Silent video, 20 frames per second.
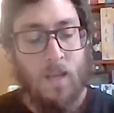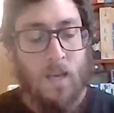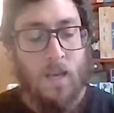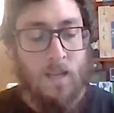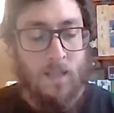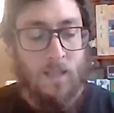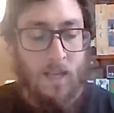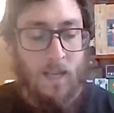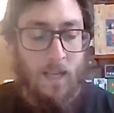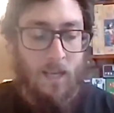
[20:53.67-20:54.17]

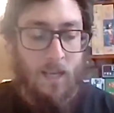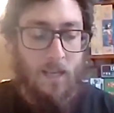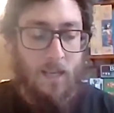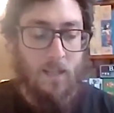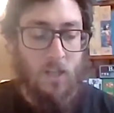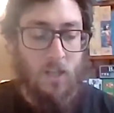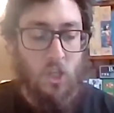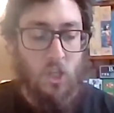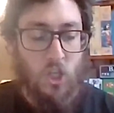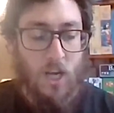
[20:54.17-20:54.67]
to
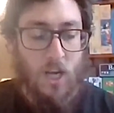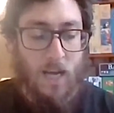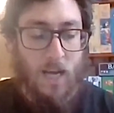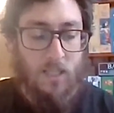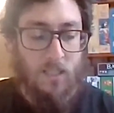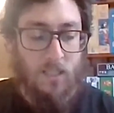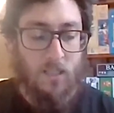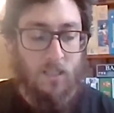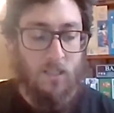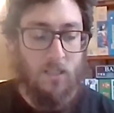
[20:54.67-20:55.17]
hear the
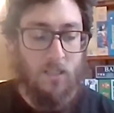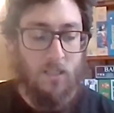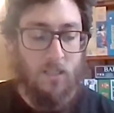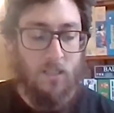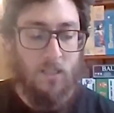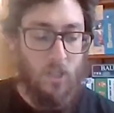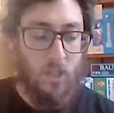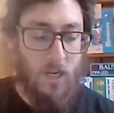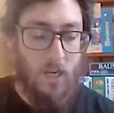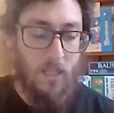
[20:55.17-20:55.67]
shatter of
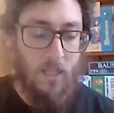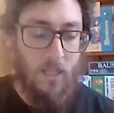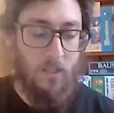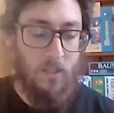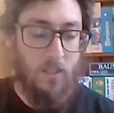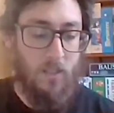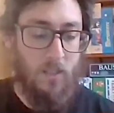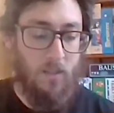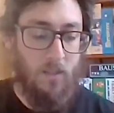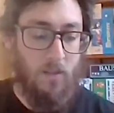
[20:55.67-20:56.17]

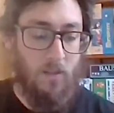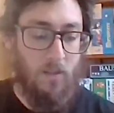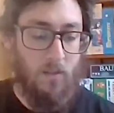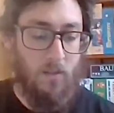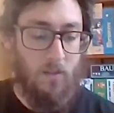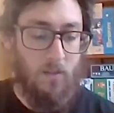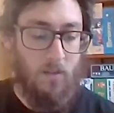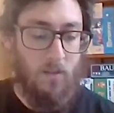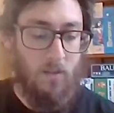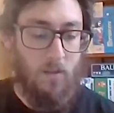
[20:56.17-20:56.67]
childhood,
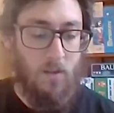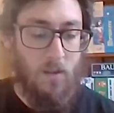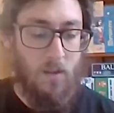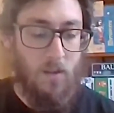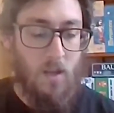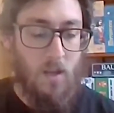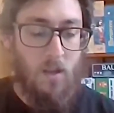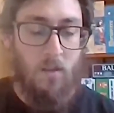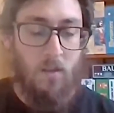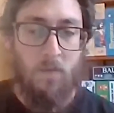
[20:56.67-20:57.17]

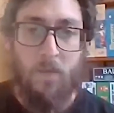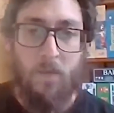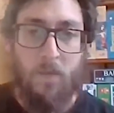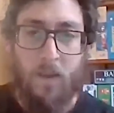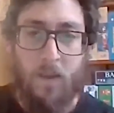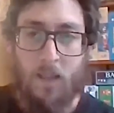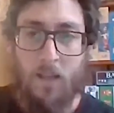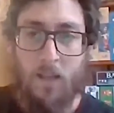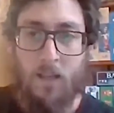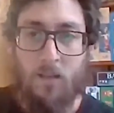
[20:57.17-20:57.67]

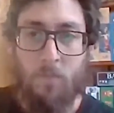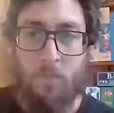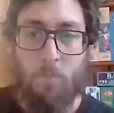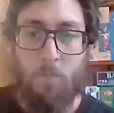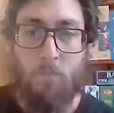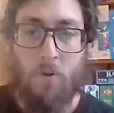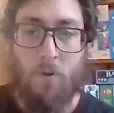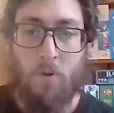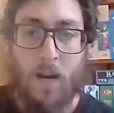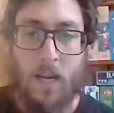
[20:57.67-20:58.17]
feel it
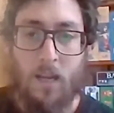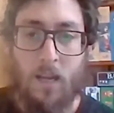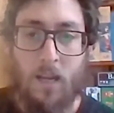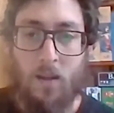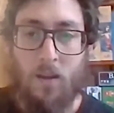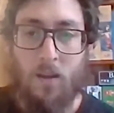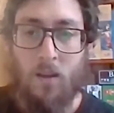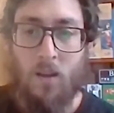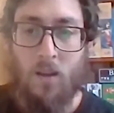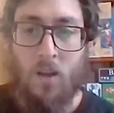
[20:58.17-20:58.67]

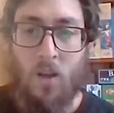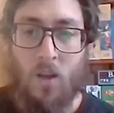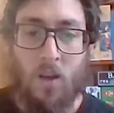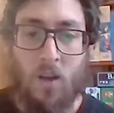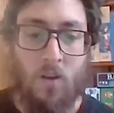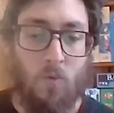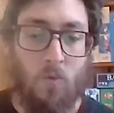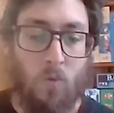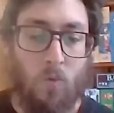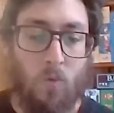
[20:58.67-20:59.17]
break
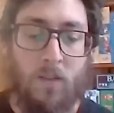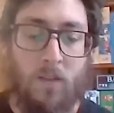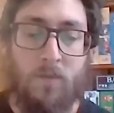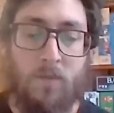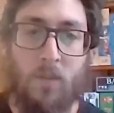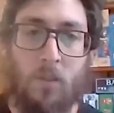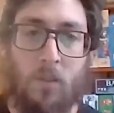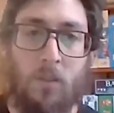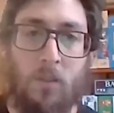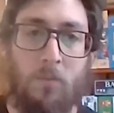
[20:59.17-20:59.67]
and
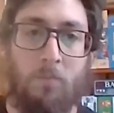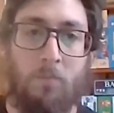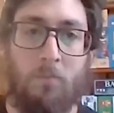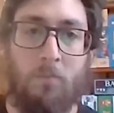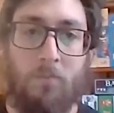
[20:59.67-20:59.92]
reform.